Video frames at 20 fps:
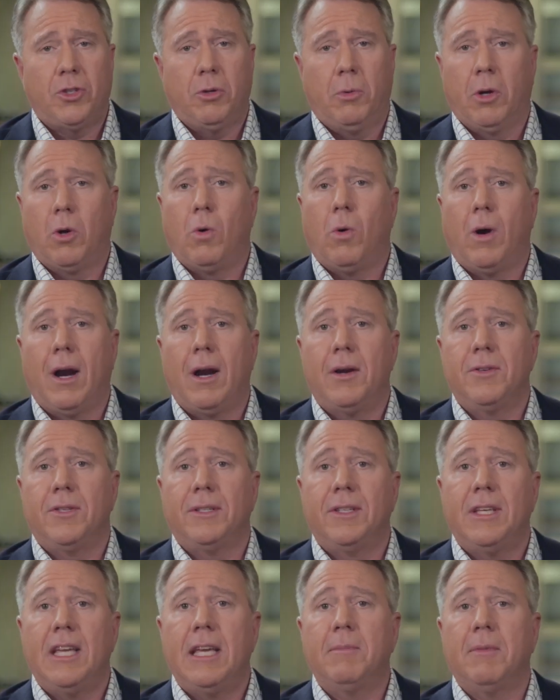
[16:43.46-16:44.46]
requires a
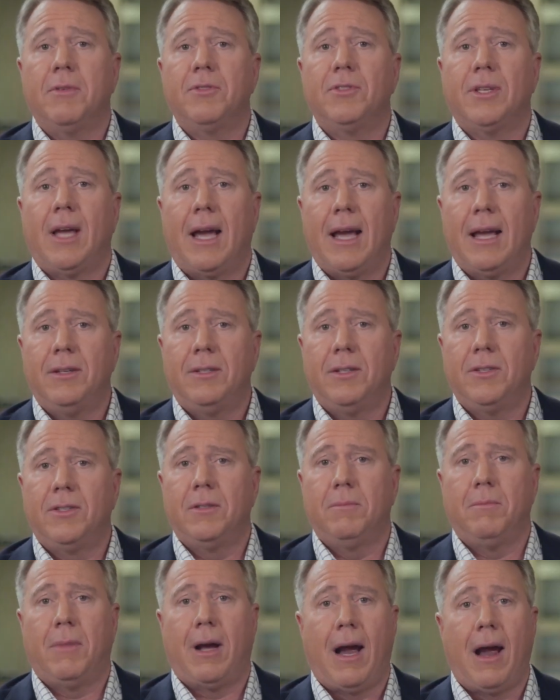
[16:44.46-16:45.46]
team of scientists
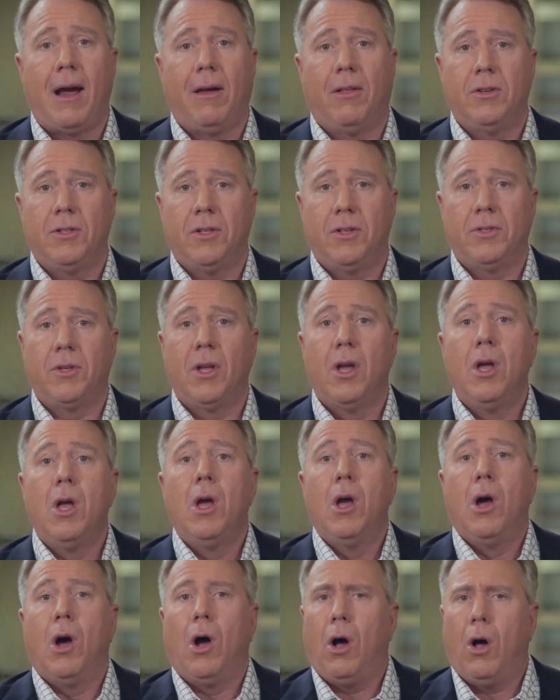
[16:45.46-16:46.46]
and biologists
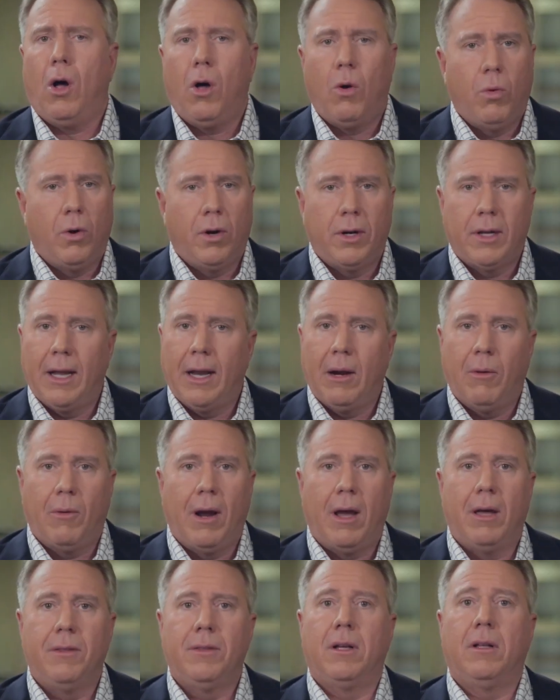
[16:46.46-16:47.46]
all working
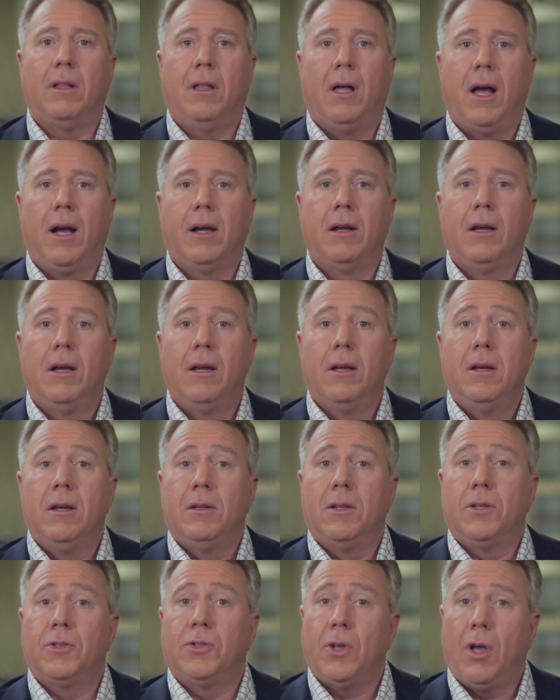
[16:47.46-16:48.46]
around the clock
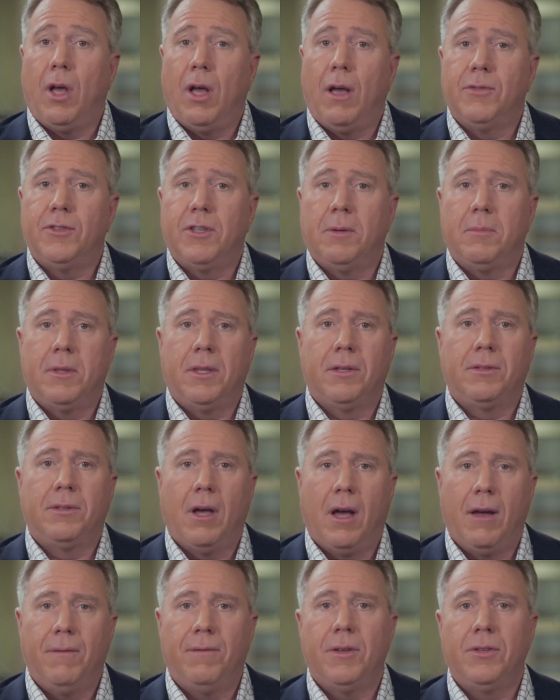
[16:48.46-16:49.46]
to solve some of the
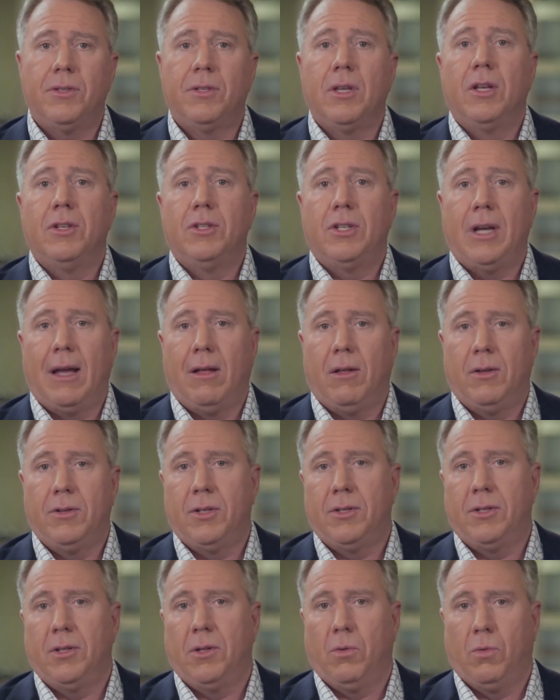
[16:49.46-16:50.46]
toughest
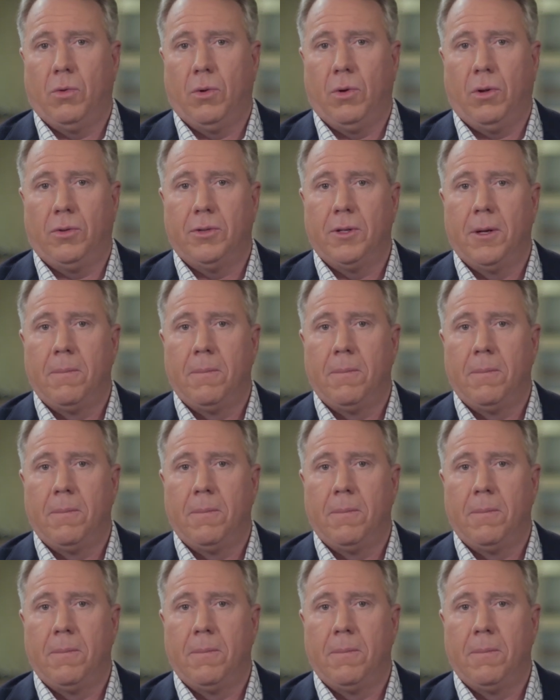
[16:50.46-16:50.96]
challenges in the world.